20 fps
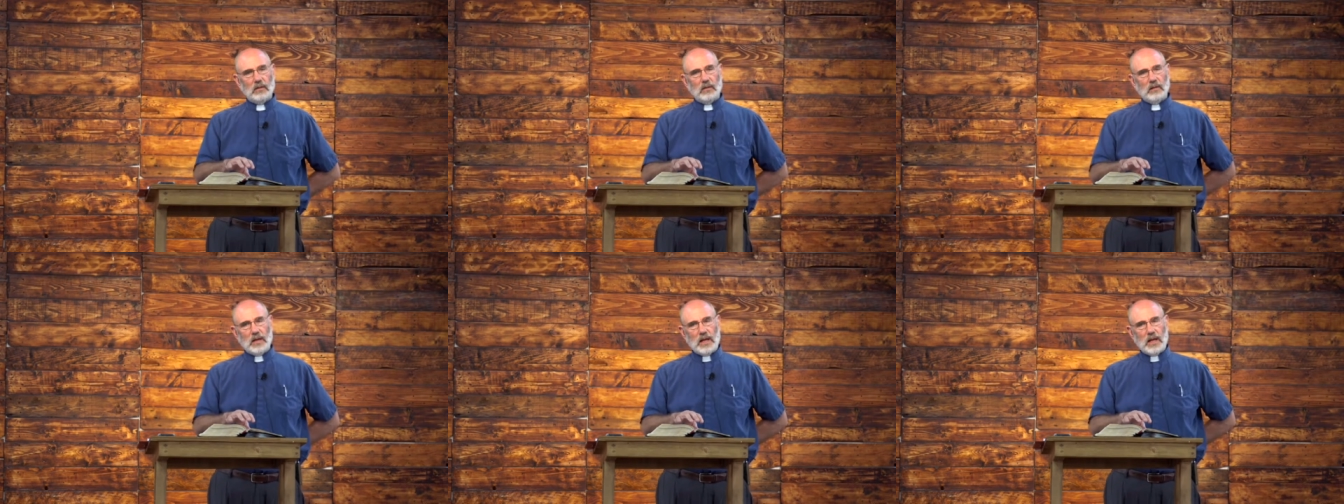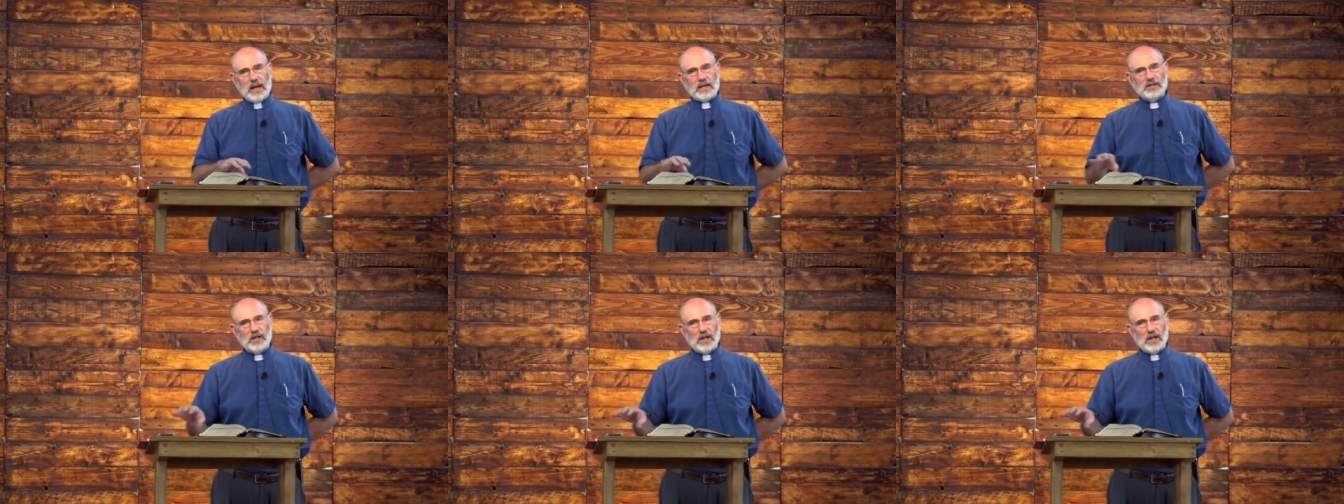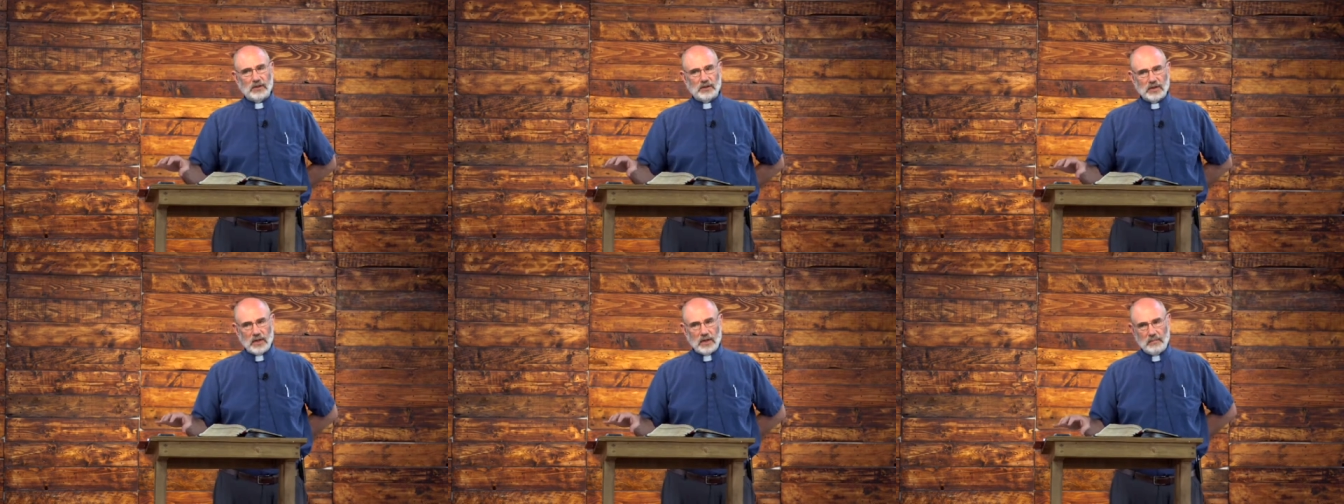
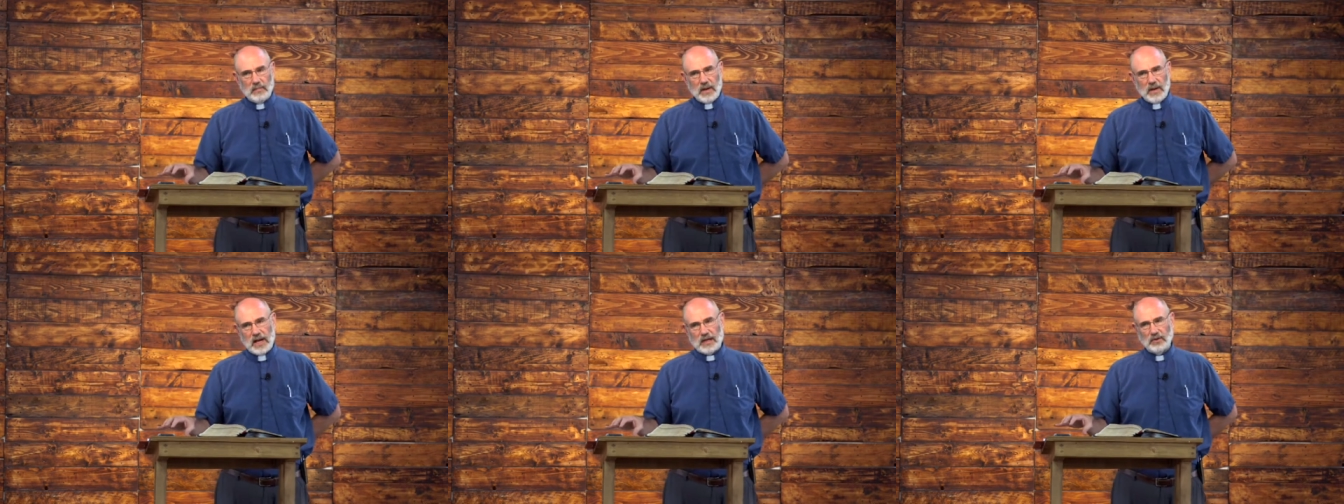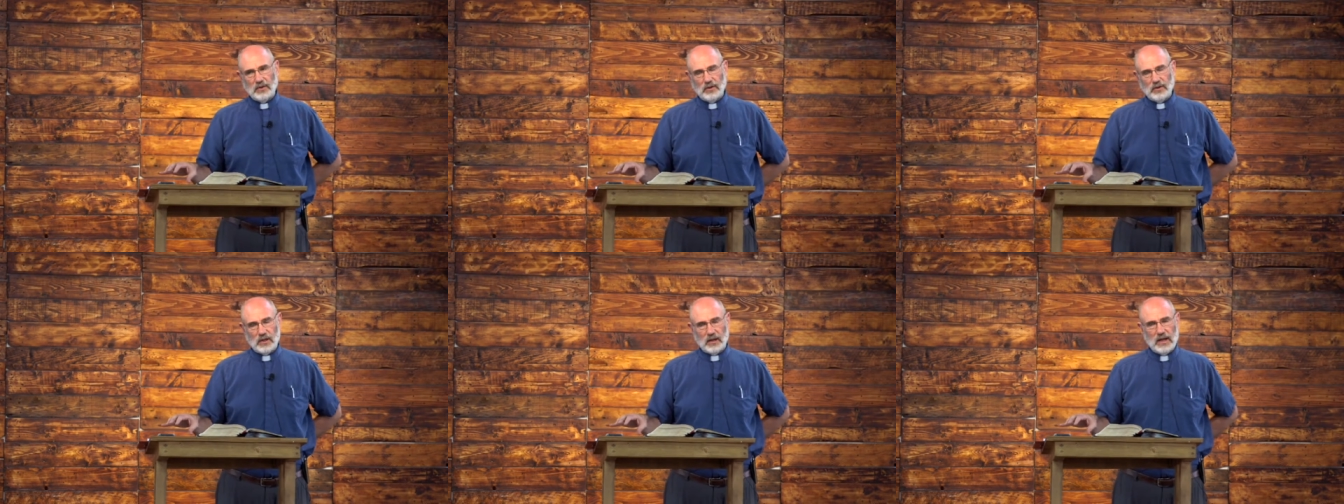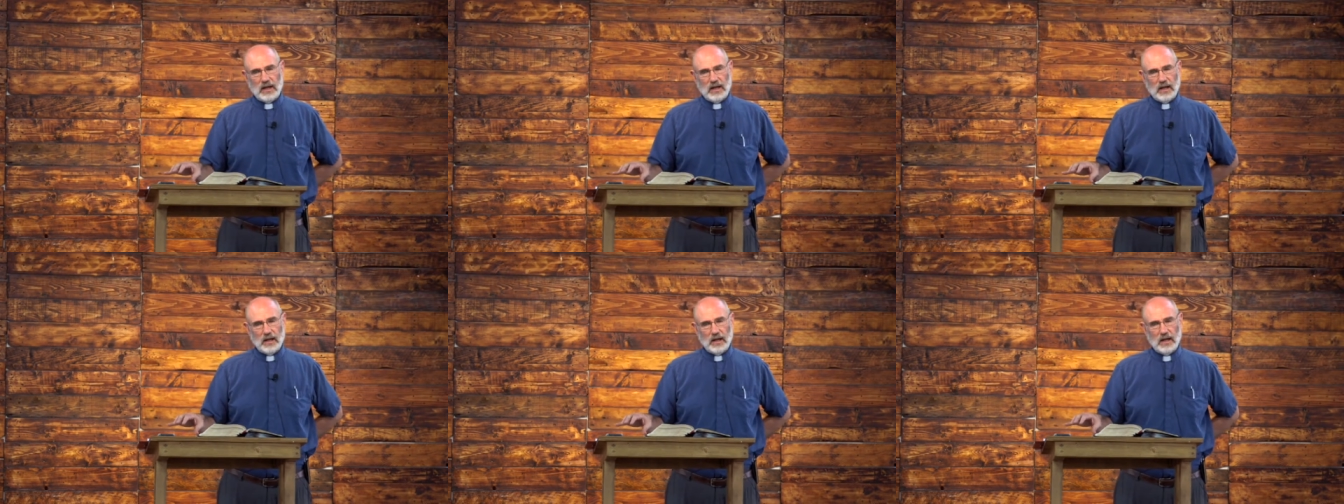exiles come back to the
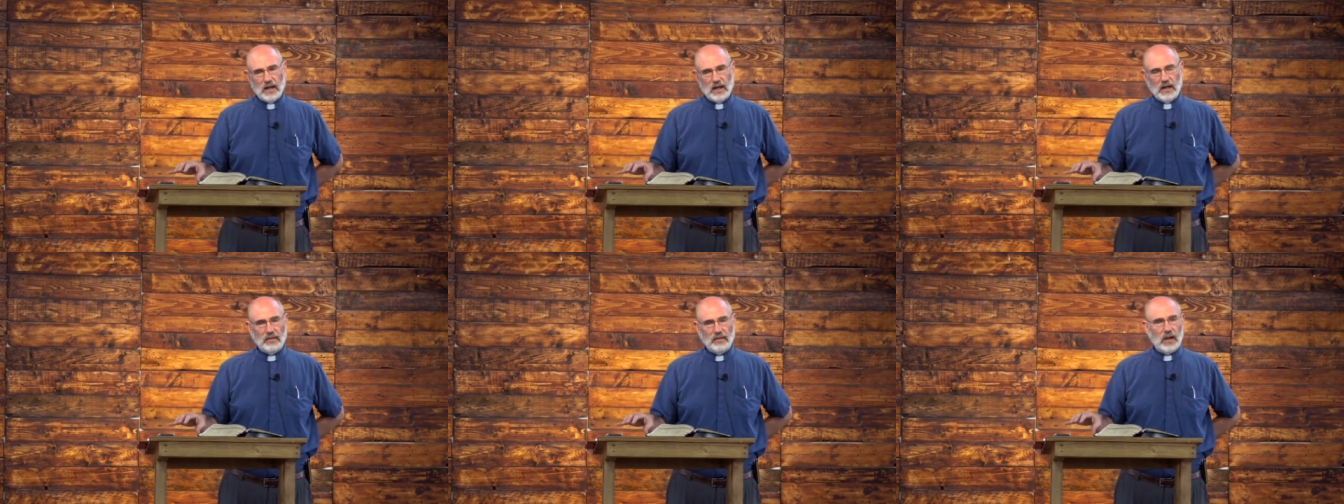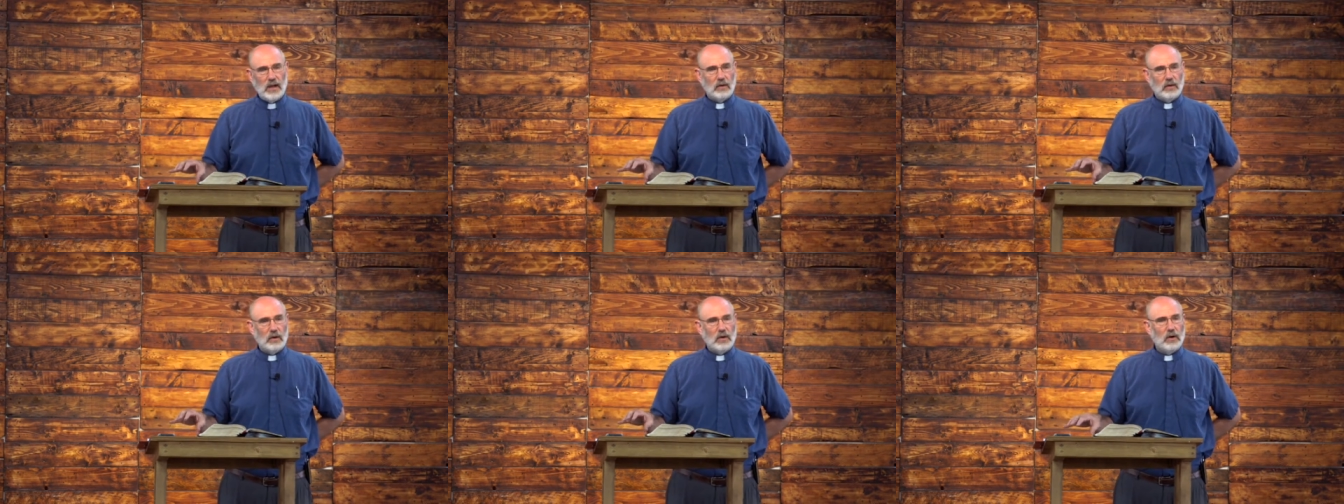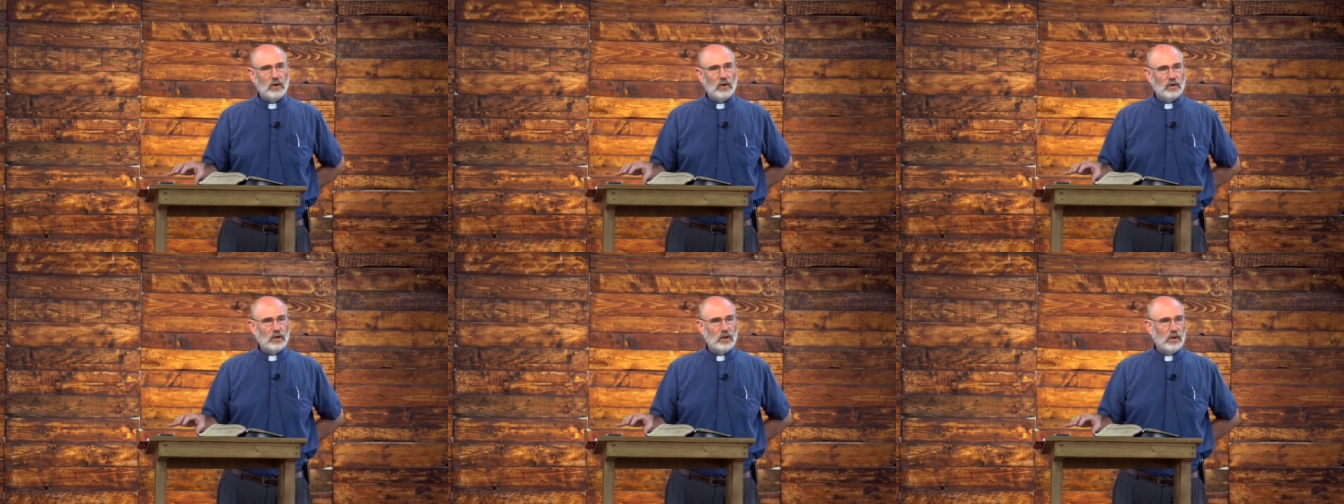land, and they are
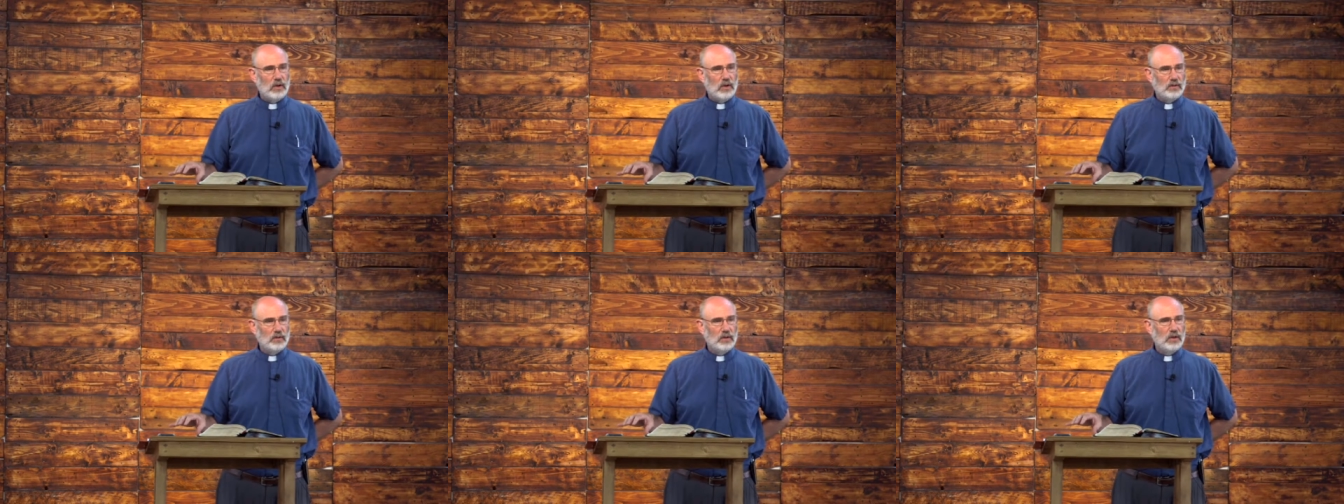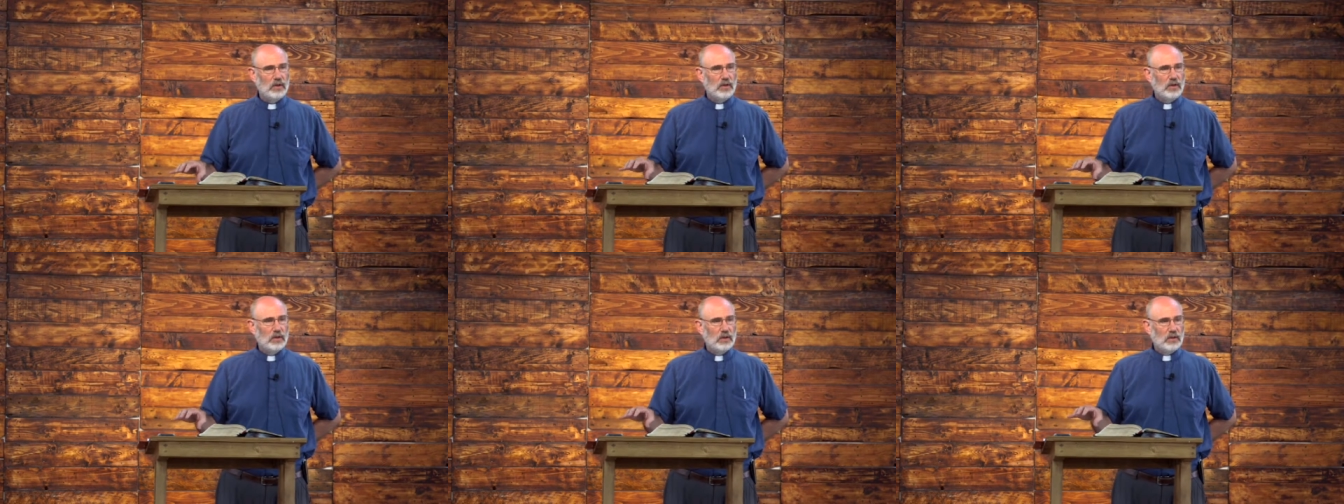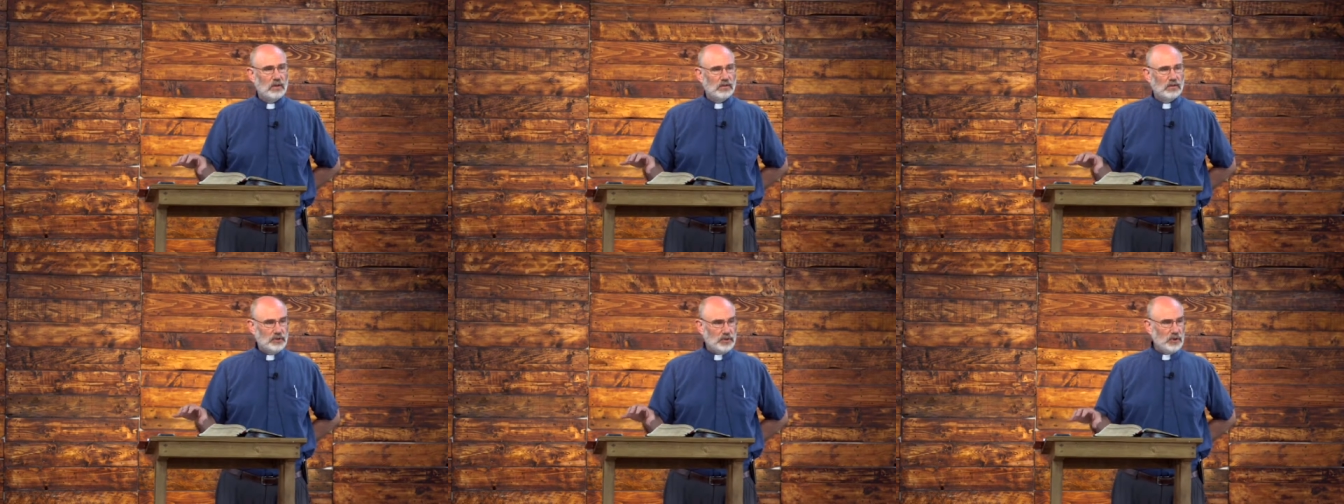all called
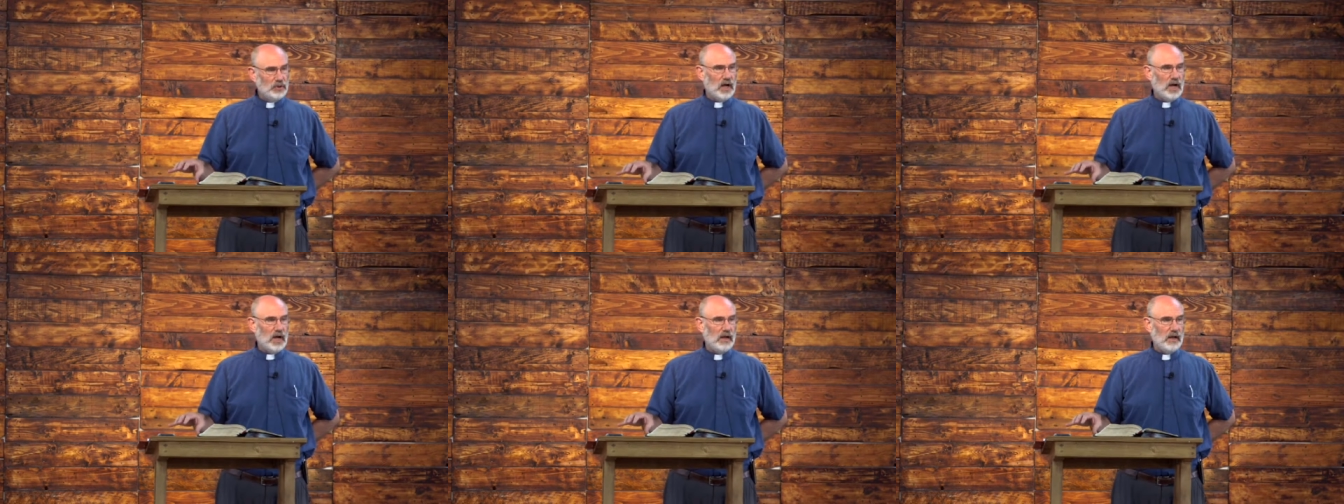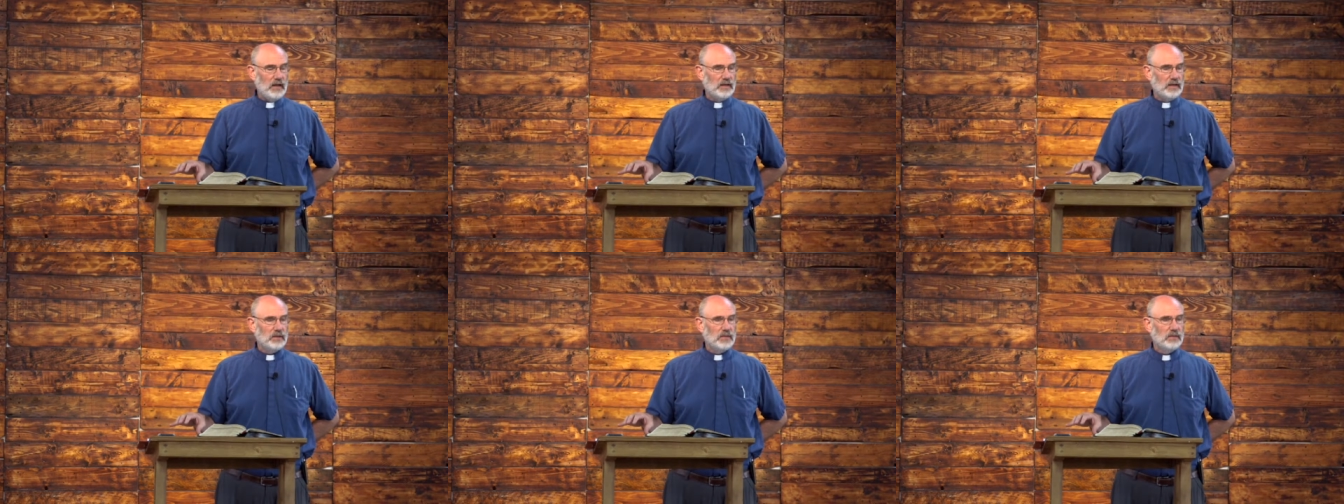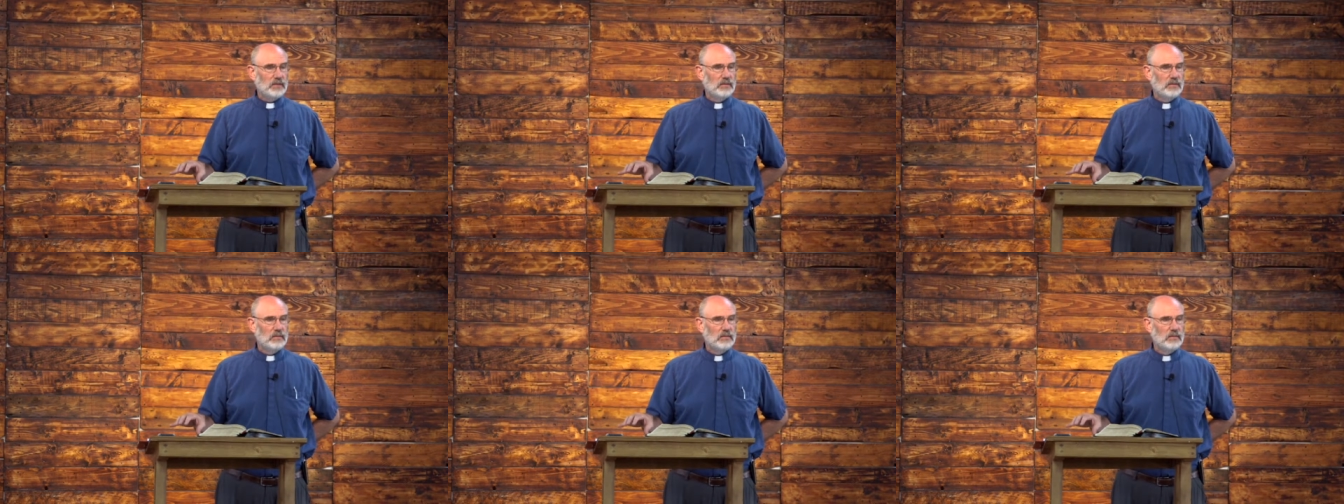Judahites.